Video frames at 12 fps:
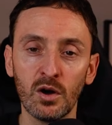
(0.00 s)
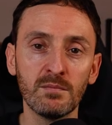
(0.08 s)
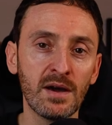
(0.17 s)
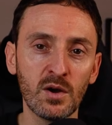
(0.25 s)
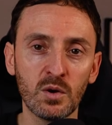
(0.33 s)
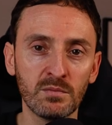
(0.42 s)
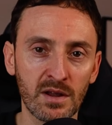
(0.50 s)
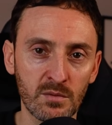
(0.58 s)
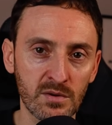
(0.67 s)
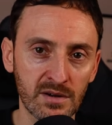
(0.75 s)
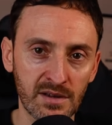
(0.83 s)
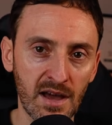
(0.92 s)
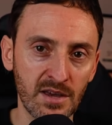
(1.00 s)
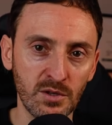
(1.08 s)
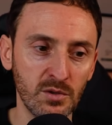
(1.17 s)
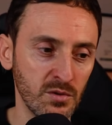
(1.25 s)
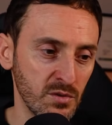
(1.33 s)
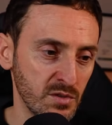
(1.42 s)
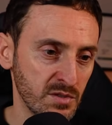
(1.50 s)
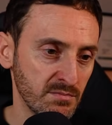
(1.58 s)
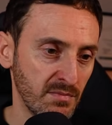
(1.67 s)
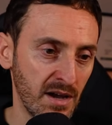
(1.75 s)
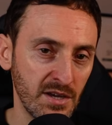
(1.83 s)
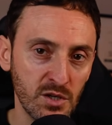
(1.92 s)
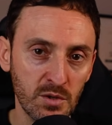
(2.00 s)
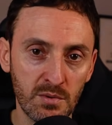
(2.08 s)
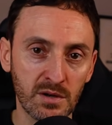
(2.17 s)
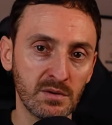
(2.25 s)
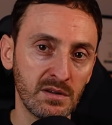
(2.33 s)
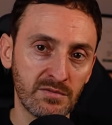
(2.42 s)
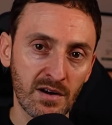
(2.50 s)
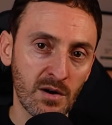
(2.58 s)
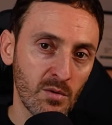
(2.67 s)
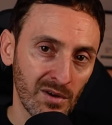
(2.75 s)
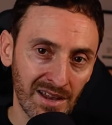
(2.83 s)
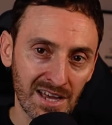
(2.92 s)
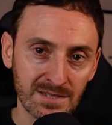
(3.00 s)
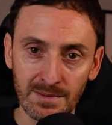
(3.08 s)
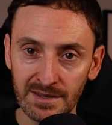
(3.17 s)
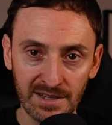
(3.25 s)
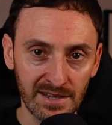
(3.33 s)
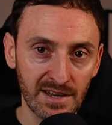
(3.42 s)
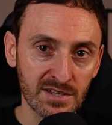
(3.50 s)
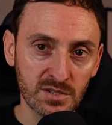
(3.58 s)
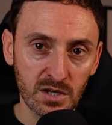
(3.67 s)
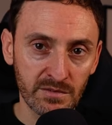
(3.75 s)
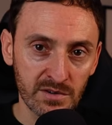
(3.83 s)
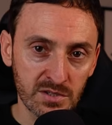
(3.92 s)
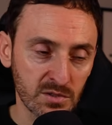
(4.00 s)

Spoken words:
On my home network, I use my Ubiquity firewall as my DNS server.